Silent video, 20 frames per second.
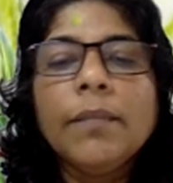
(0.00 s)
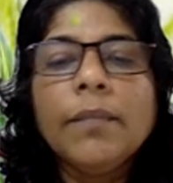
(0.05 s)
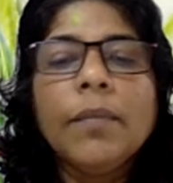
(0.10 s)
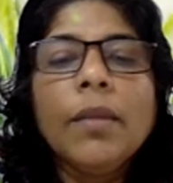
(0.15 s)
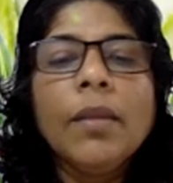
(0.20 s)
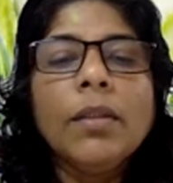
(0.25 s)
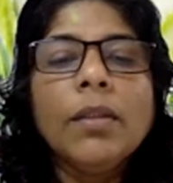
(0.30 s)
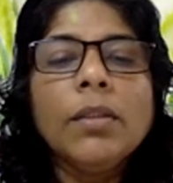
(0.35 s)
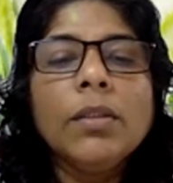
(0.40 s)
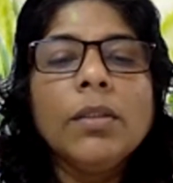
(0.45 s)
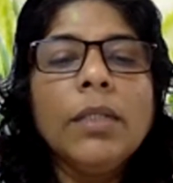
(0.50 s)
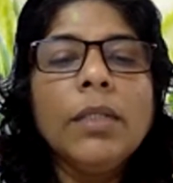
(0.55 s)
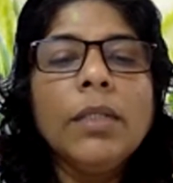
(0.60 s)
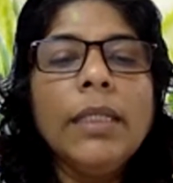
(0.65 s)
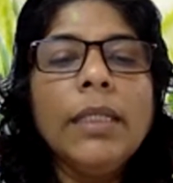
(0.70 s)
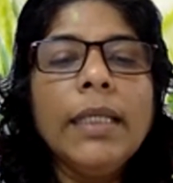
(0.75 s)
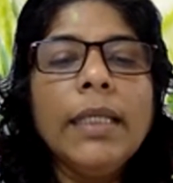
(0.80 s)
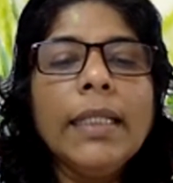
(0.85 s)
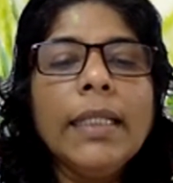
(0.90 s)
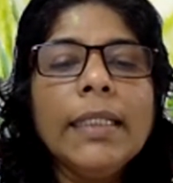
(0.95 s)
So
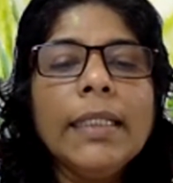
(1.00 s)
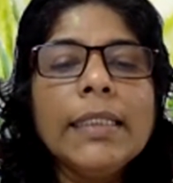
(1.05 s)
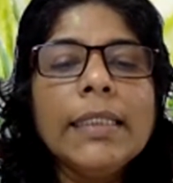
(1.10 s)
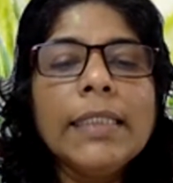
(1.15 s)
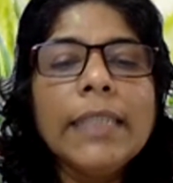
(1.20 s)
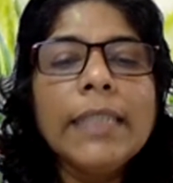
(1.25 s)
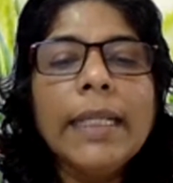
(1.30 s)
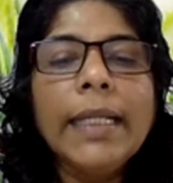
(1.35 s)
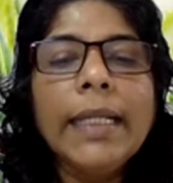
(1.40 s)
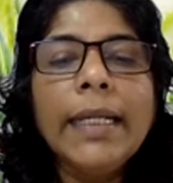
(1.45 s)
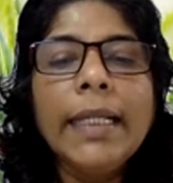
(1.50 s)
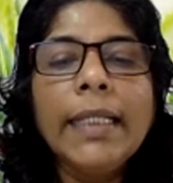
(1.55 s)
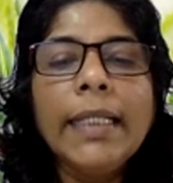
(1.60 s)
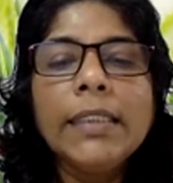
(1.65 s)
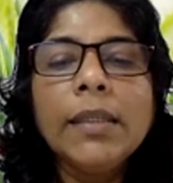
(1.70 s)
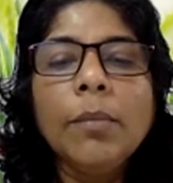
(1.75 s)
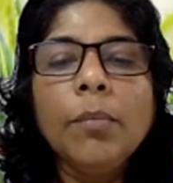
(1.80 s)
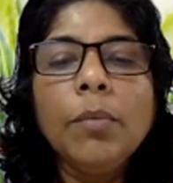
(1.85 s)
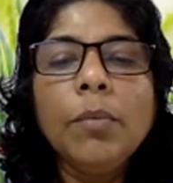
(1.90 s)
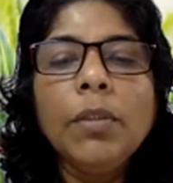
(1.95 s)
here in the second
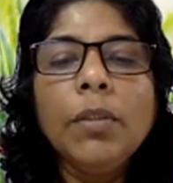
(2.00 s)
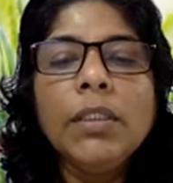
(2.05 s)
example,